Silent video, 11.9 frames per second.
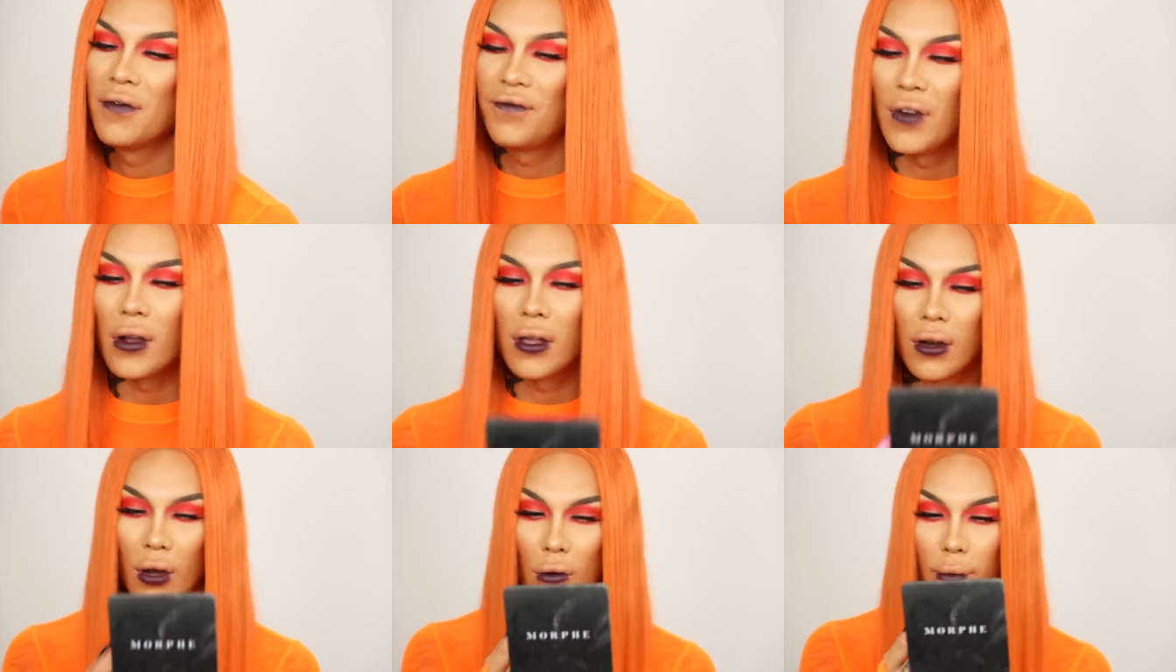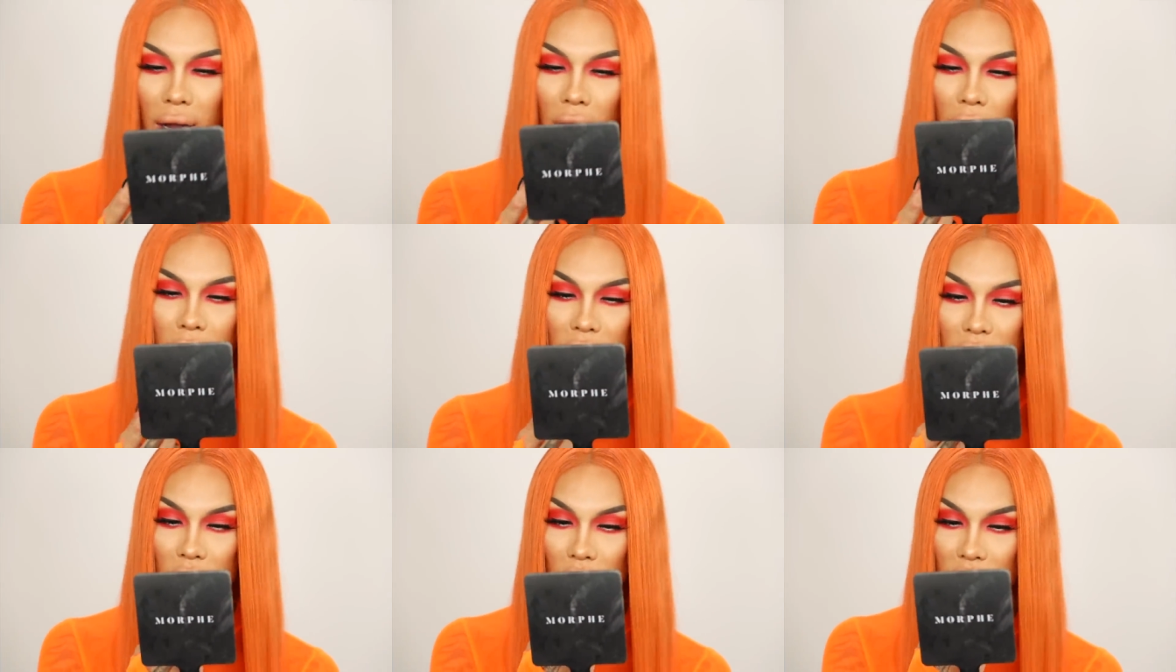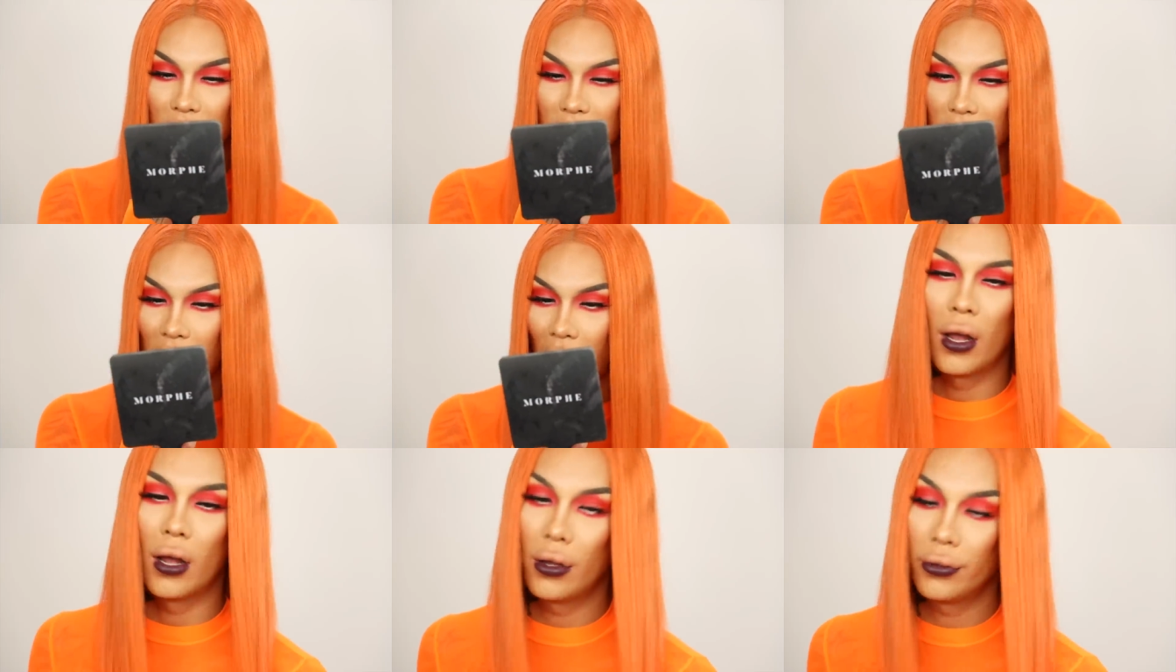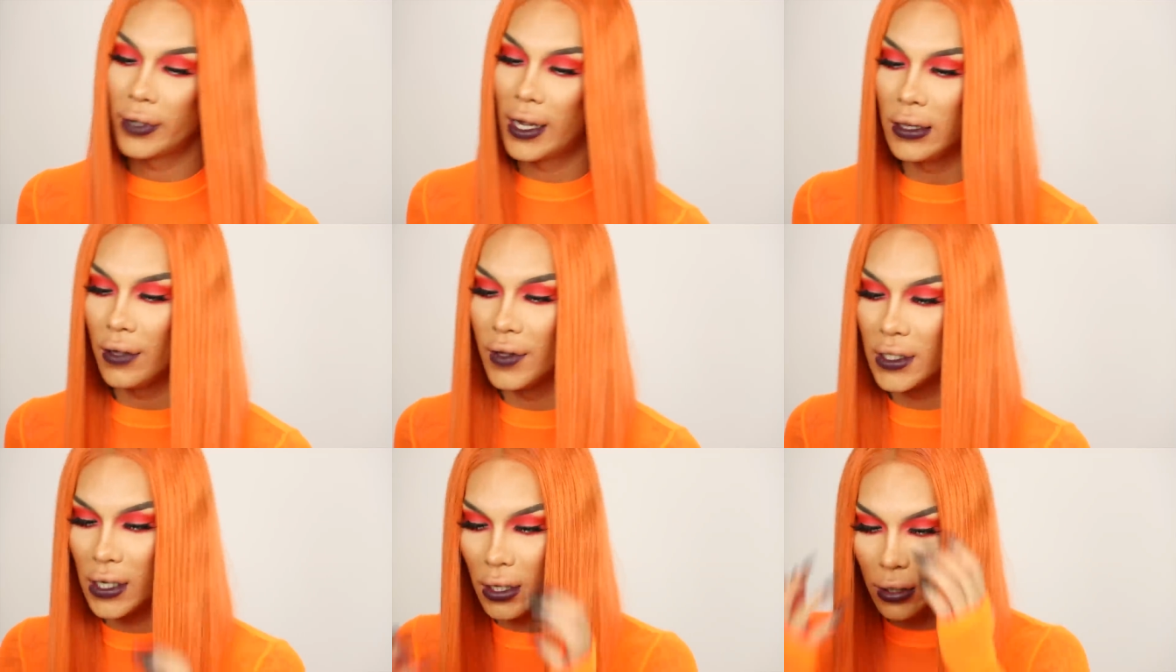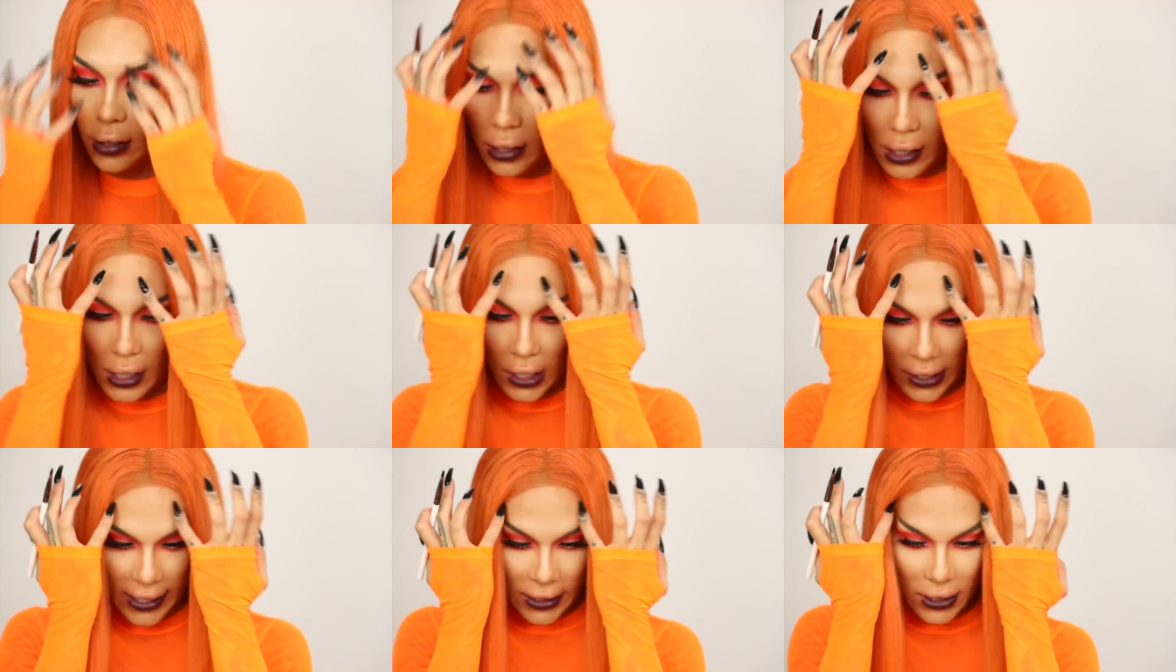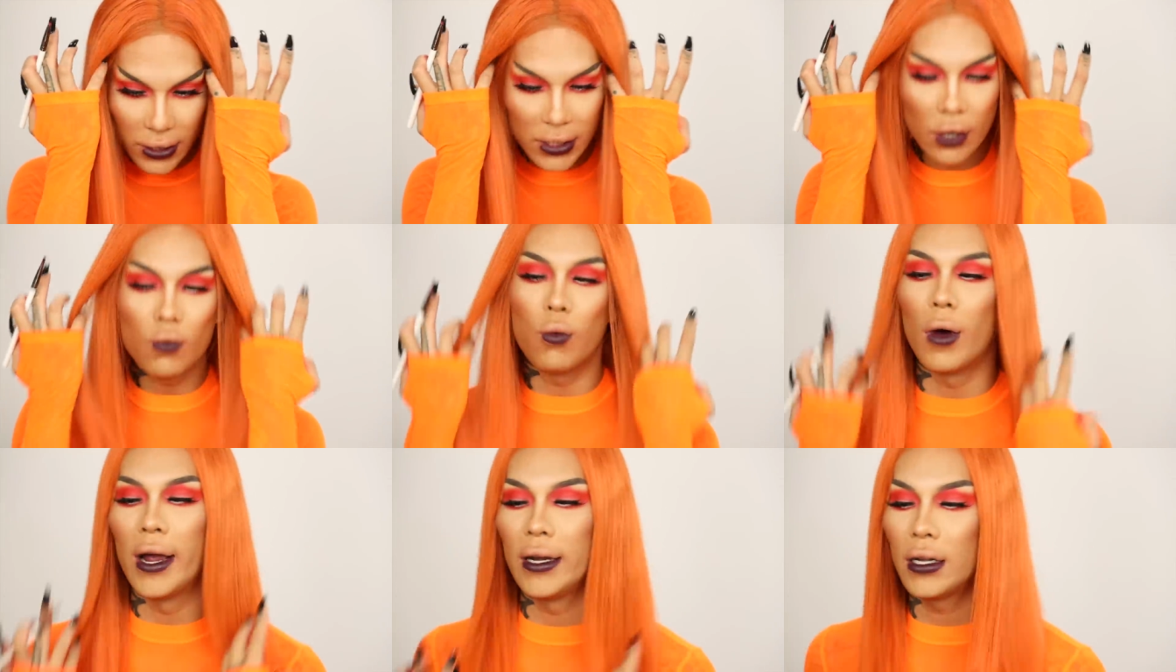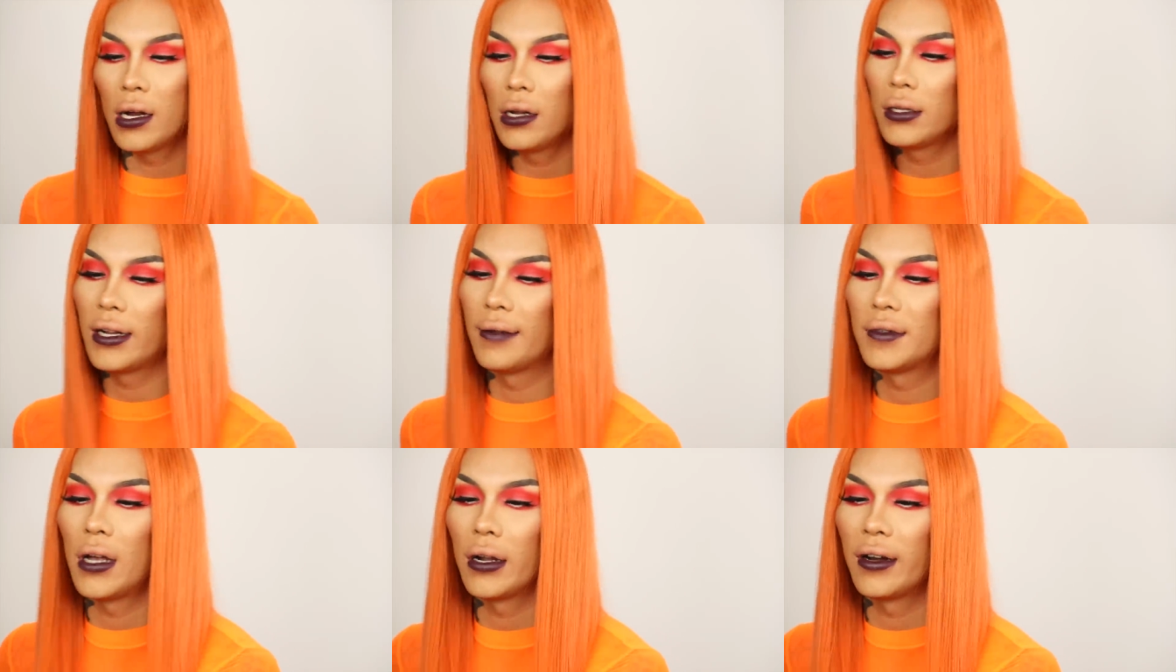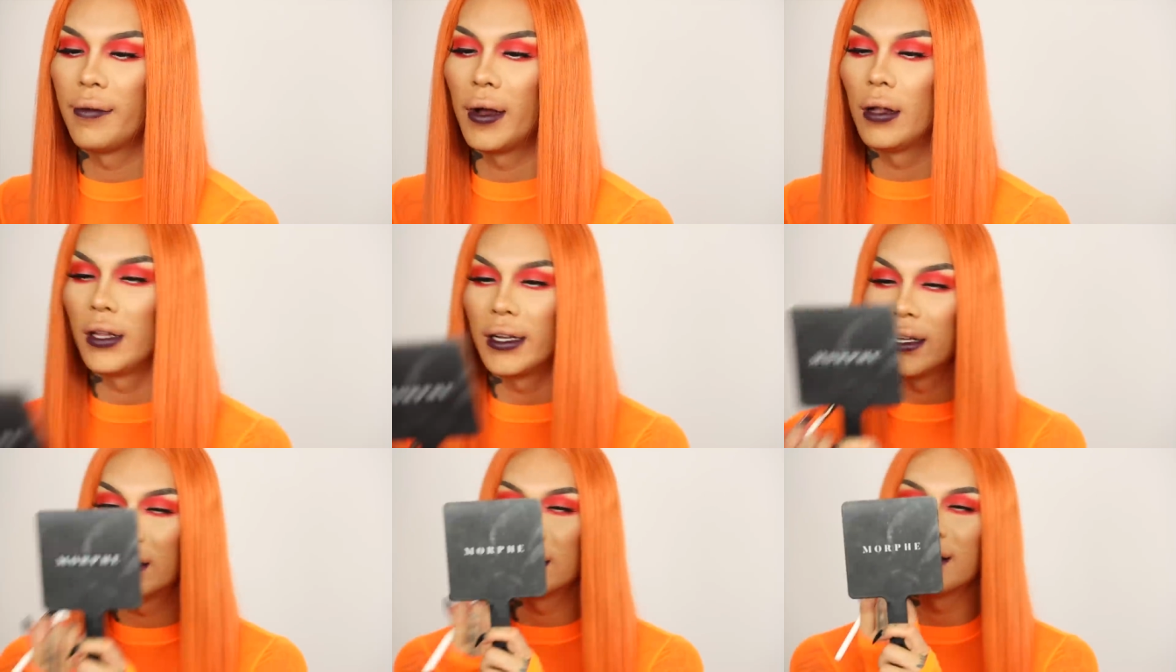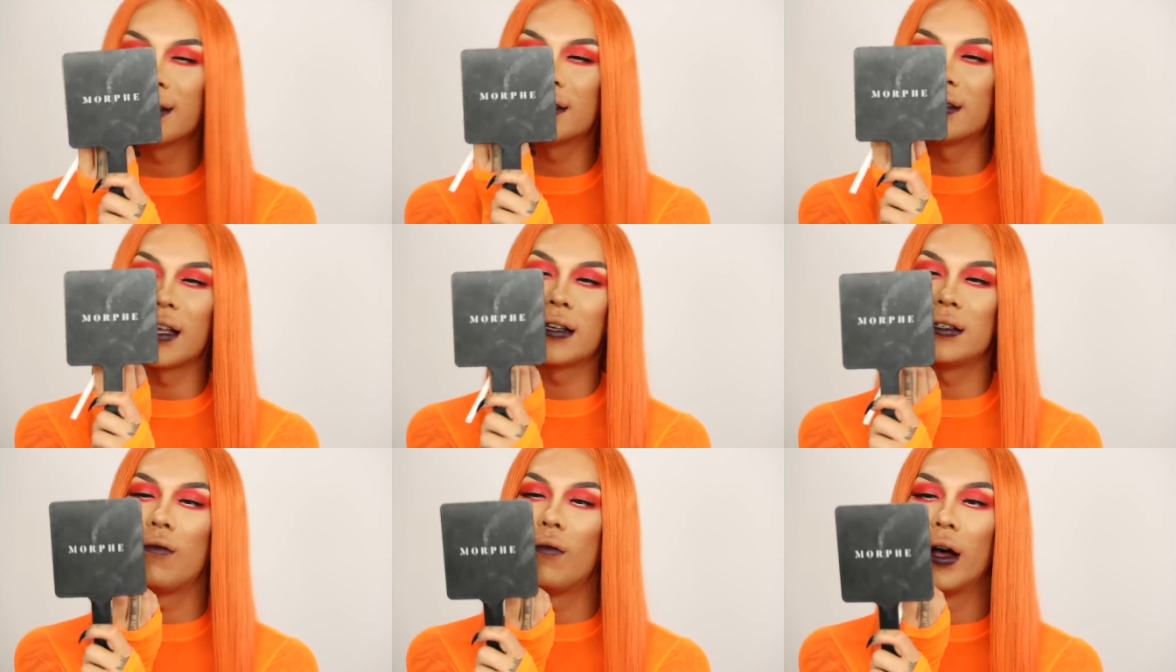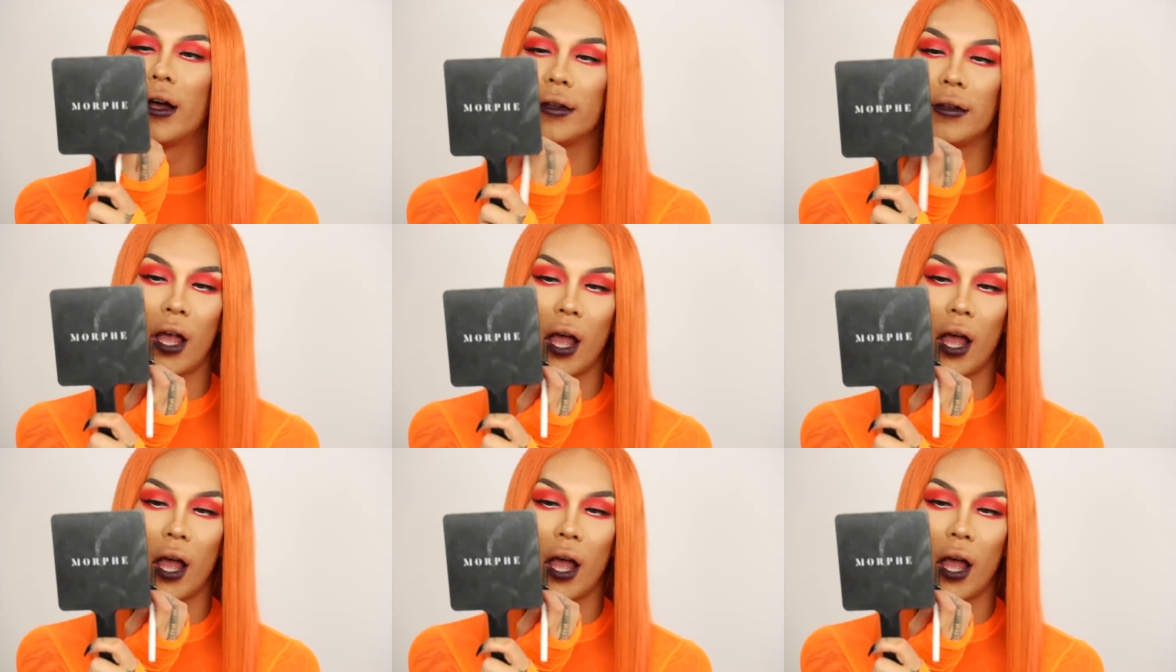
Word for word: Fucking, oh my god, this is so sexy. Oh, I love this color. Like, this is the wine color that I'm talking about. Like, it's just like sexy wine.